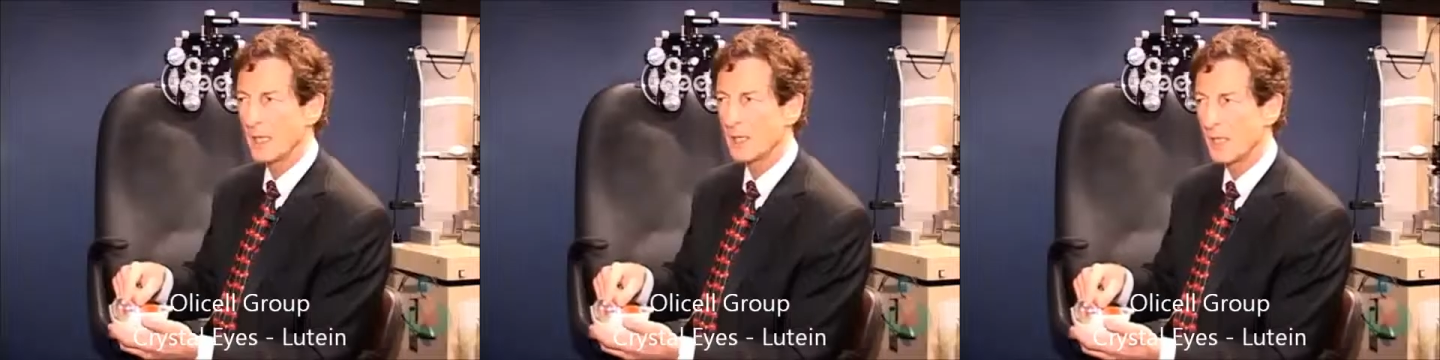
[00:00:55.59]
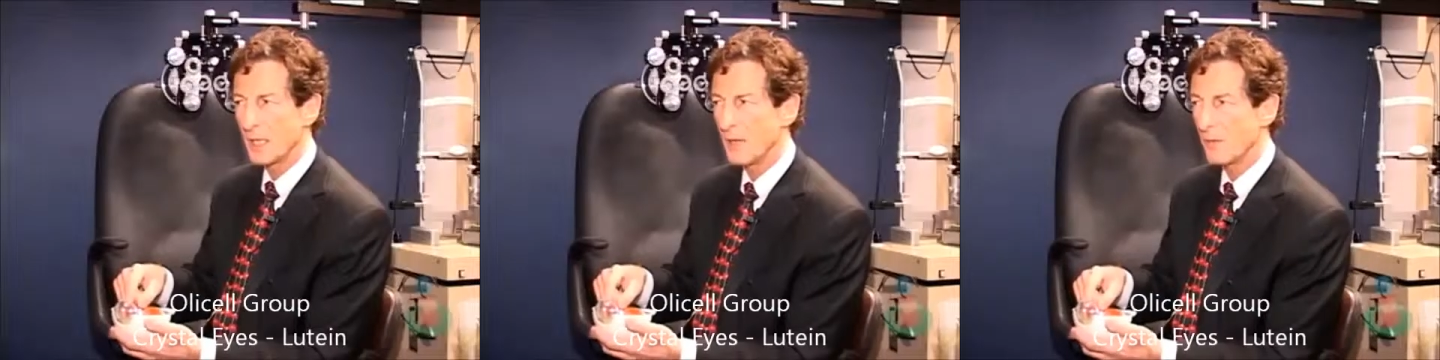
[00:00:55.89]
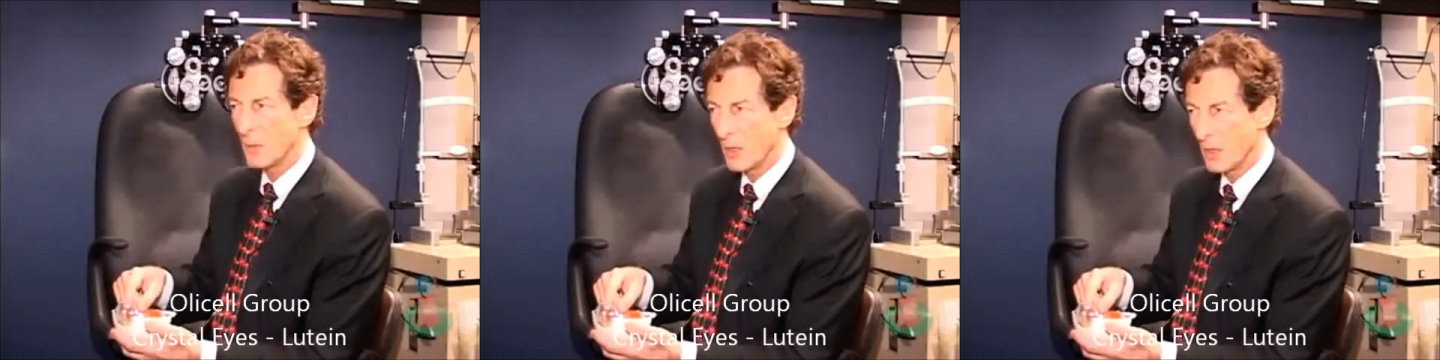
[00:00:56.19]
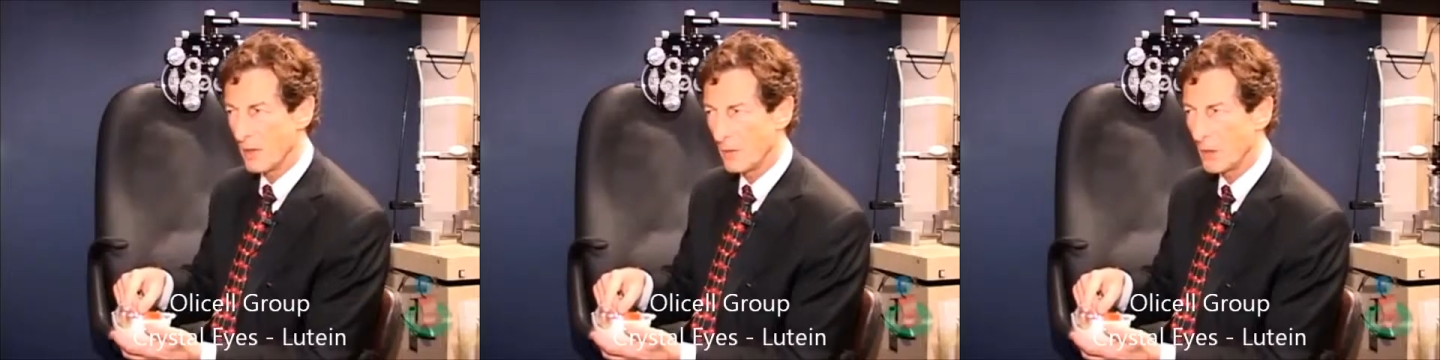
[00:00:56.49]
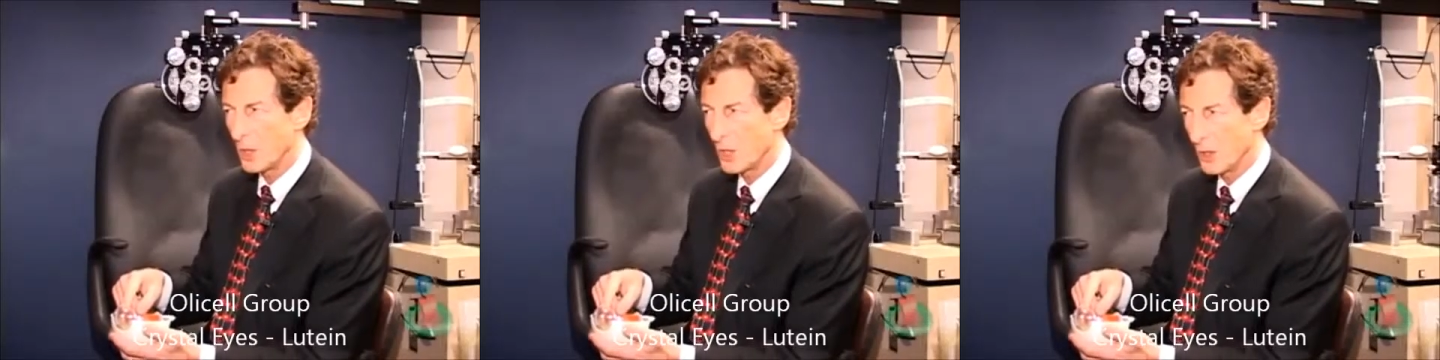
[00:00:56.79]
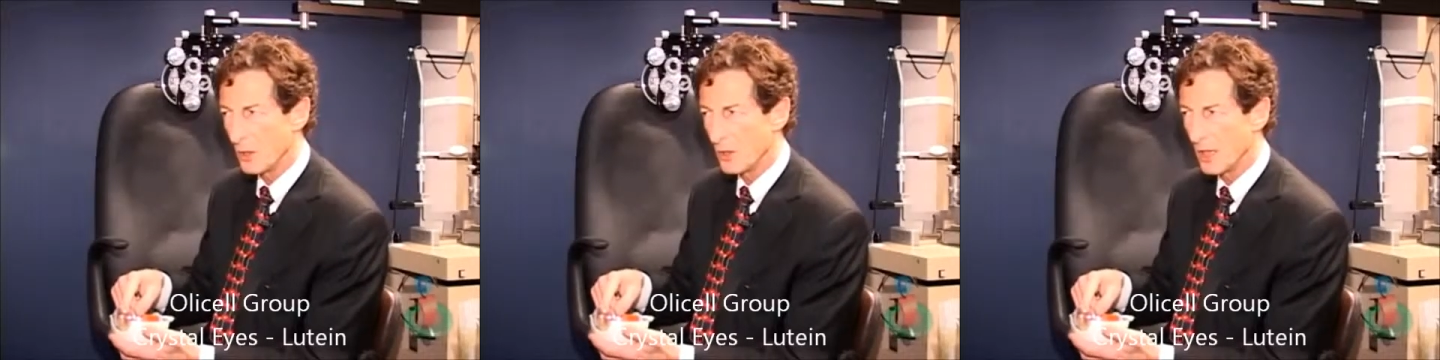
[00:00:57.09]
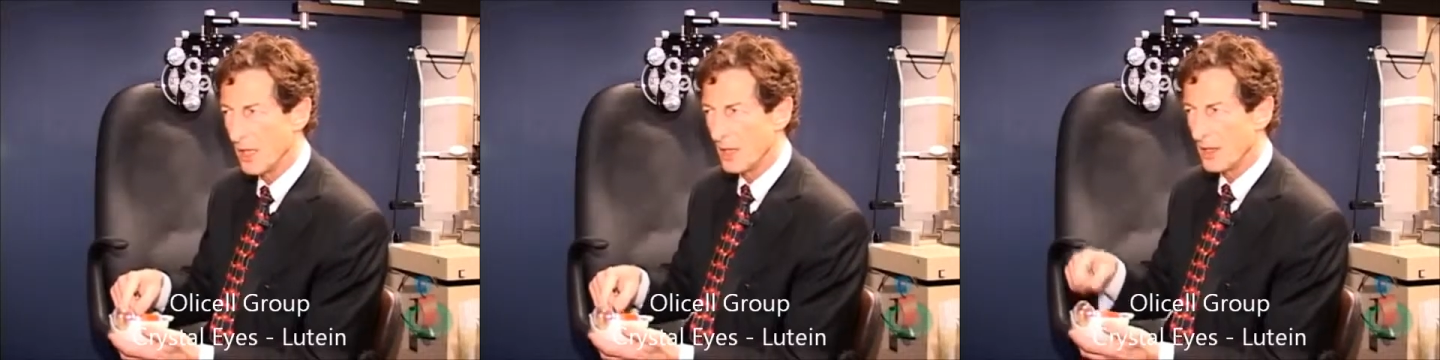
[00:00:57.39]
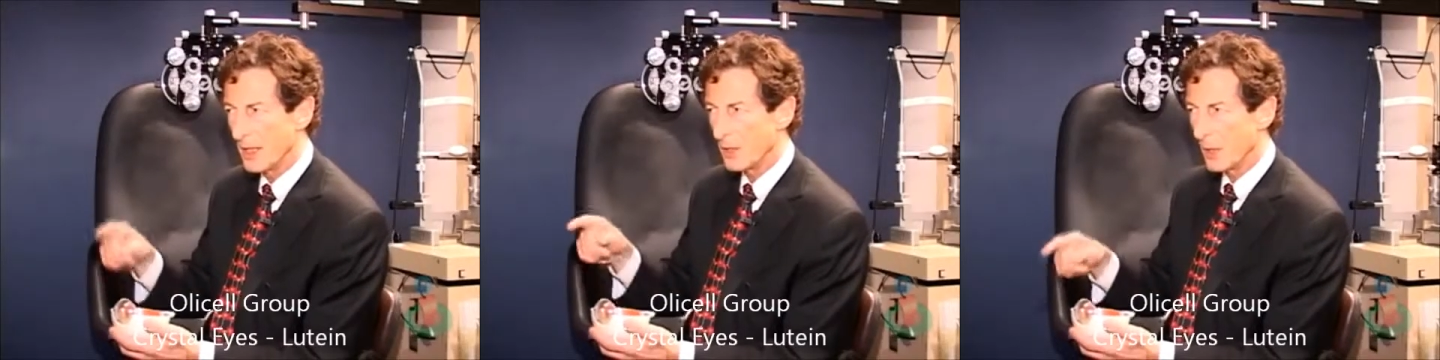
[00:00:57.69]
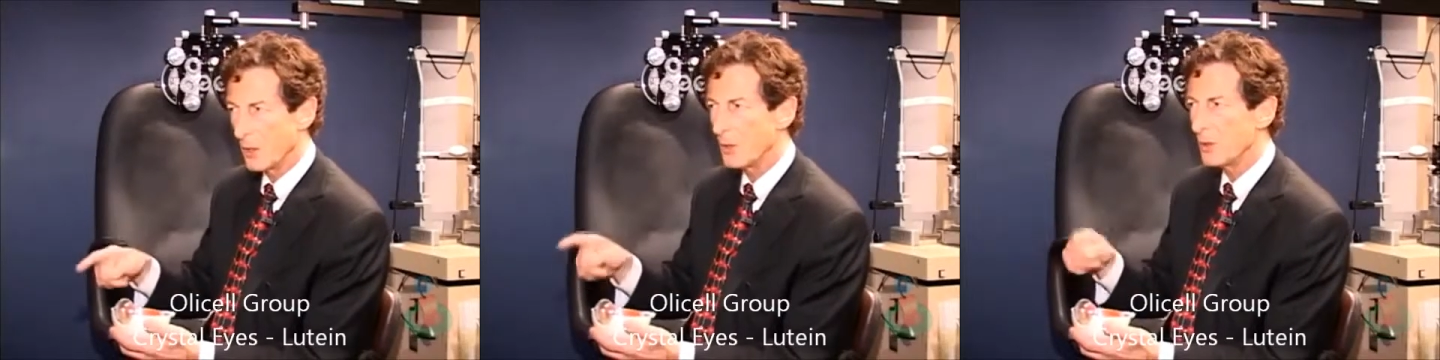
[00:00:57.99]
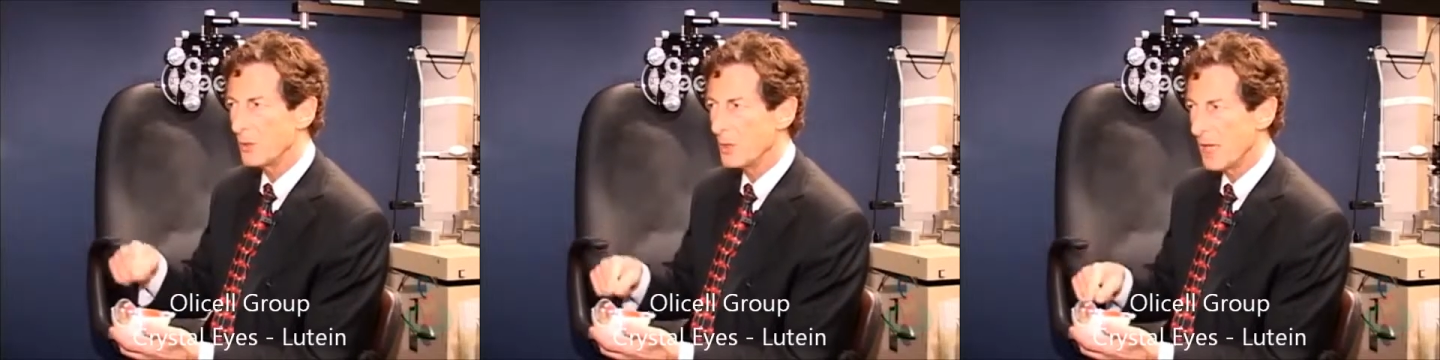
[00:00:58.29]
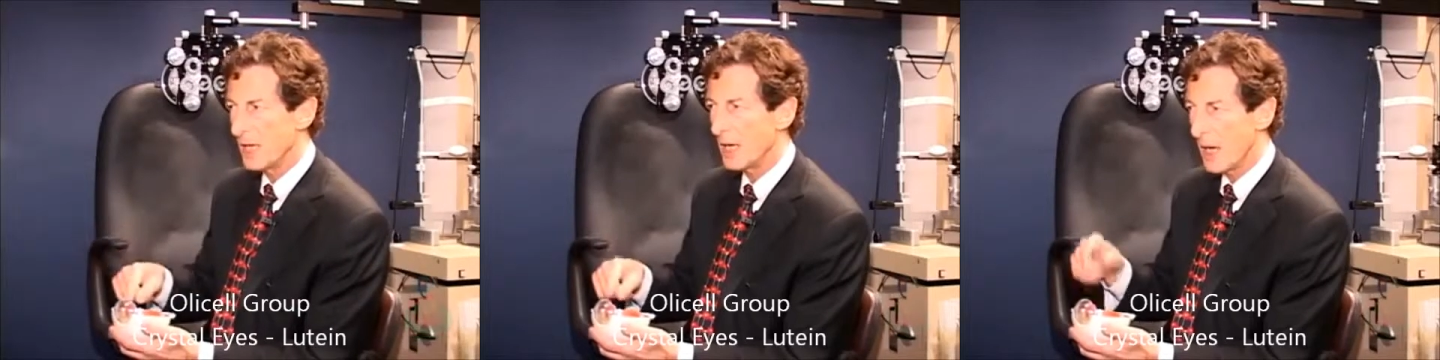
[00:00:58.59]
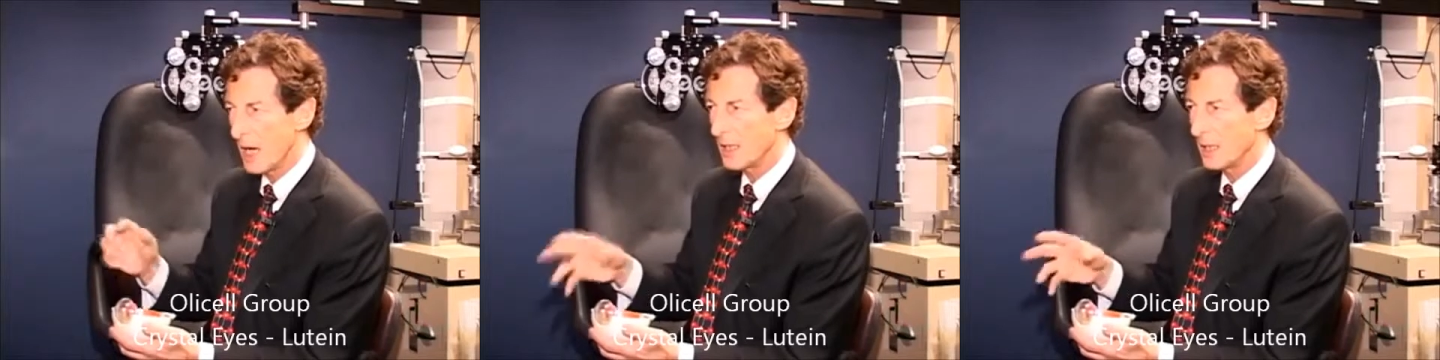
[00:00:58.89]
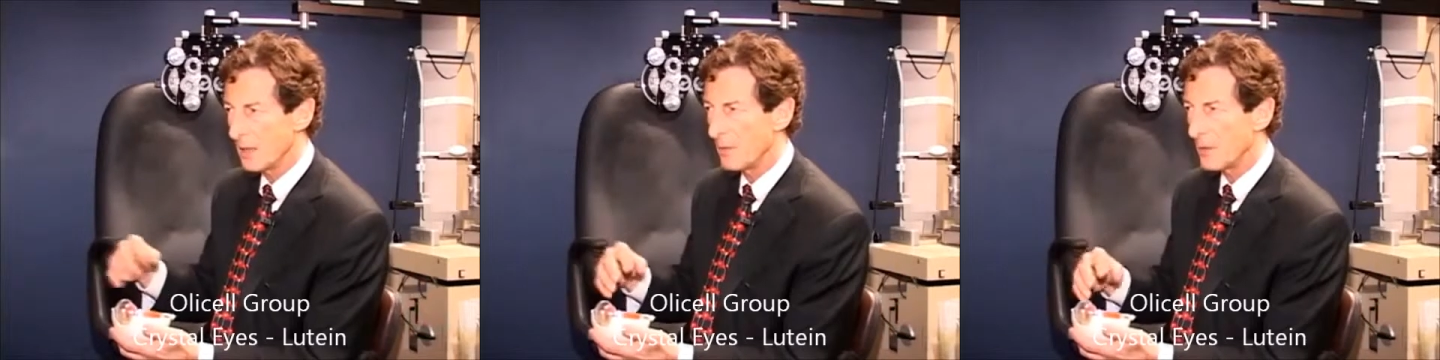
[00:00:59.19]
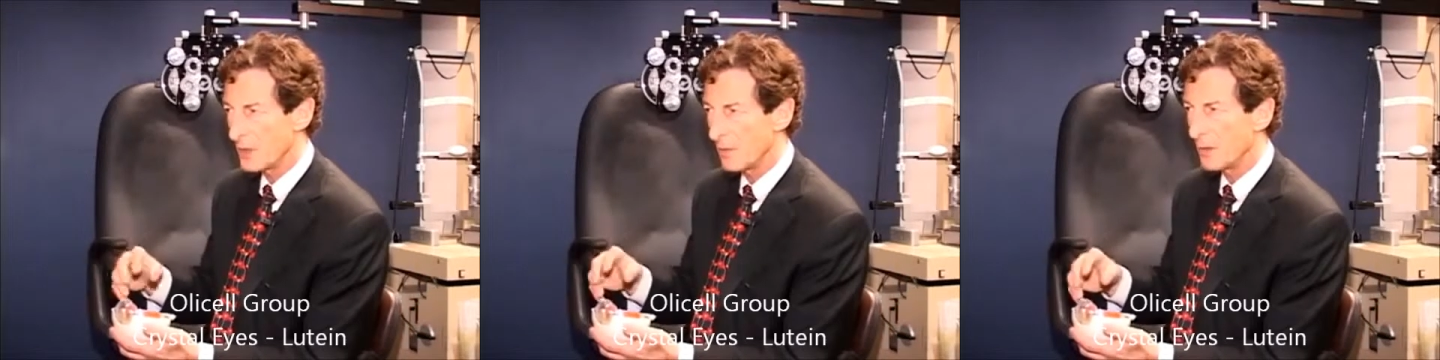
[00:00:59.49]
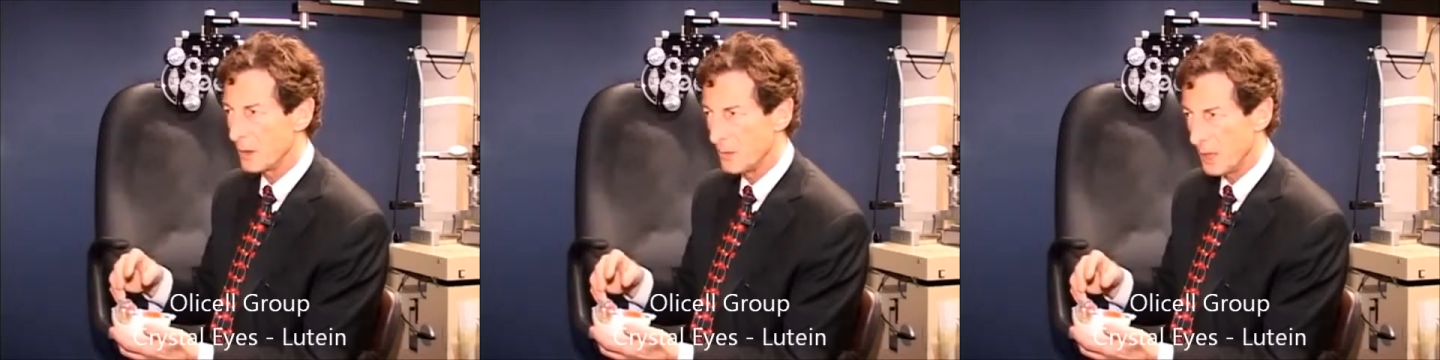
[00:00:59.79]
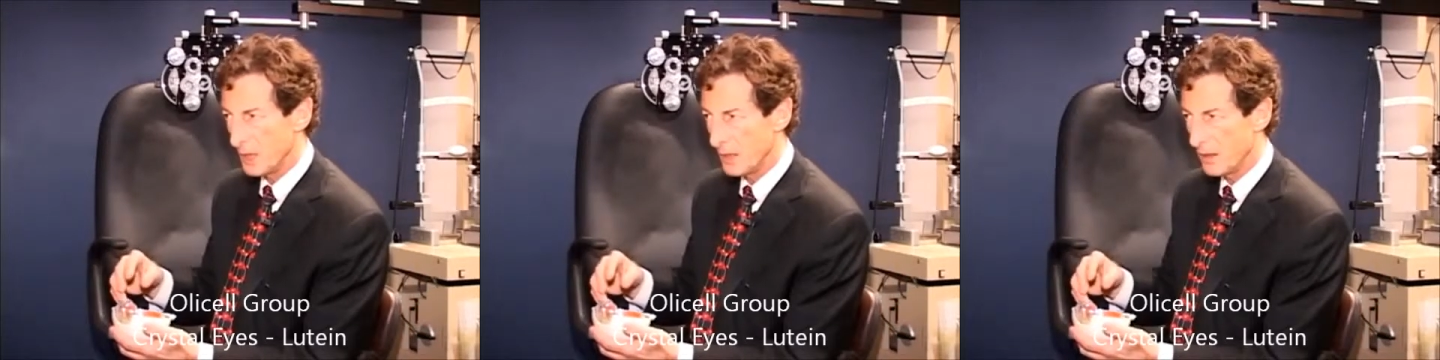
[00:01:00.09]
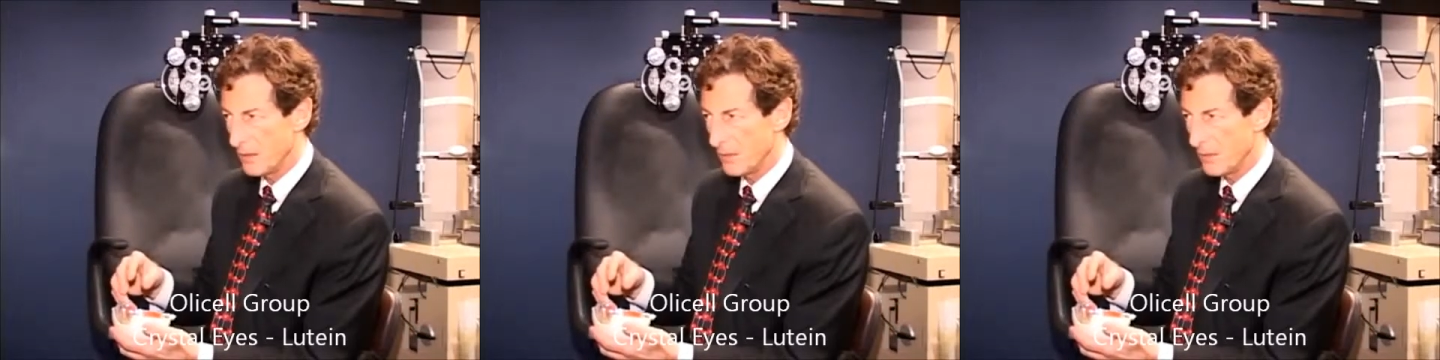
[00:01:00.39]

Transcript: a study from Harvard showed that those who take high levels of lutein